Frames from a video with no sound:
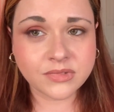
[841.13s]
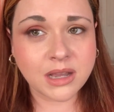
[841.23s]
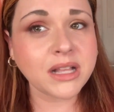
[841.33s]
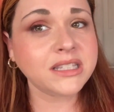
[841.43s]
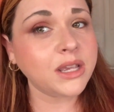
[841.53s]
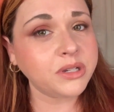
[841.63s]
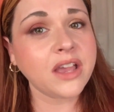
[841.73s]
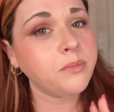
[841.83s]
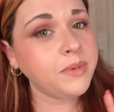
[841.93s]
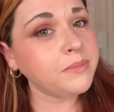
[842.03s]
I'm not saying when you
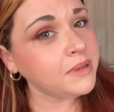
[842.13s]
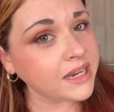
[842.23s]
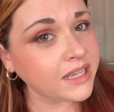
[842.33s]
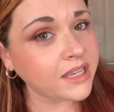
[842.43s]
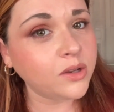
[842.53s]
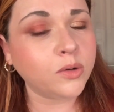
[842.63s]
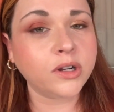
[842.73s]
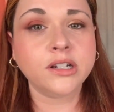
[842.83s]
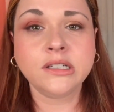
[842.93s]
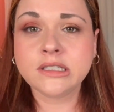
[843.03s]
have a big meeting
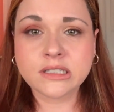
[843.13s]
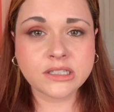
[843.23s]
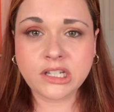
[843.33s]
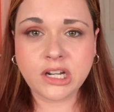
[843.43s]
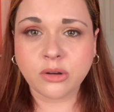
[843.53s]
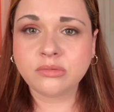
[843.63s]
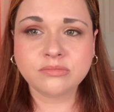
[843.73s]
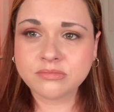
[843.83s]
or, you know,